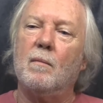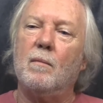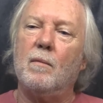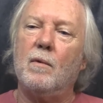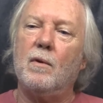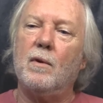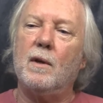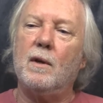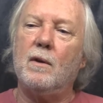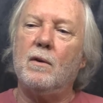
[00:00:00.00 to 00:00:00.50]

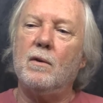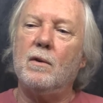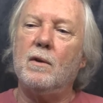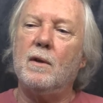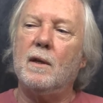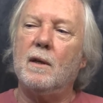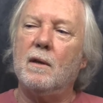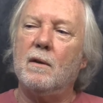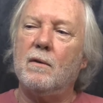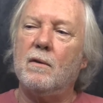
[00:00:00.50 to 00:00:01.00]
Great, good
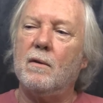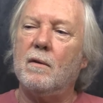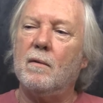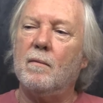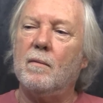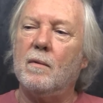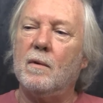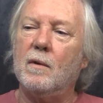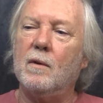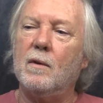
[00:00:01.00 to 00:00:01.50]
days,
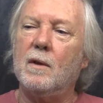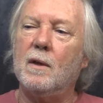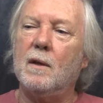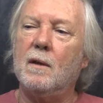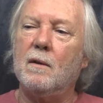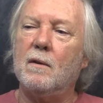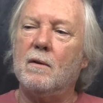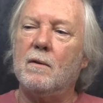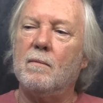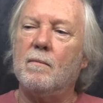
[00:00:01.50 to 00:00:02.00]
good days.
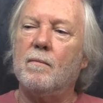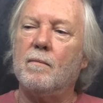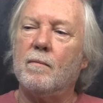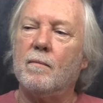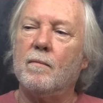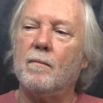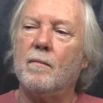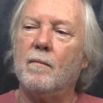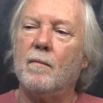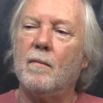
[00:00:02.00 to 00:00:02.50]

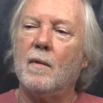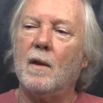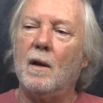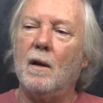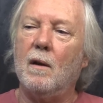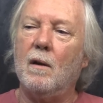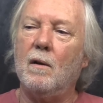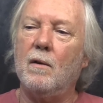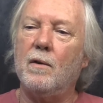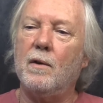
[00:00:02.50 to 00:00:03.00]

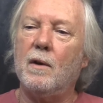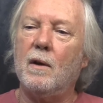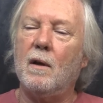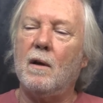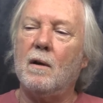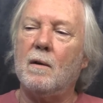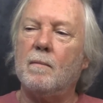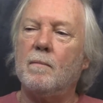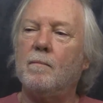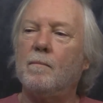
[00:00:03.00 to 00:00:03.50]
Learned a lot.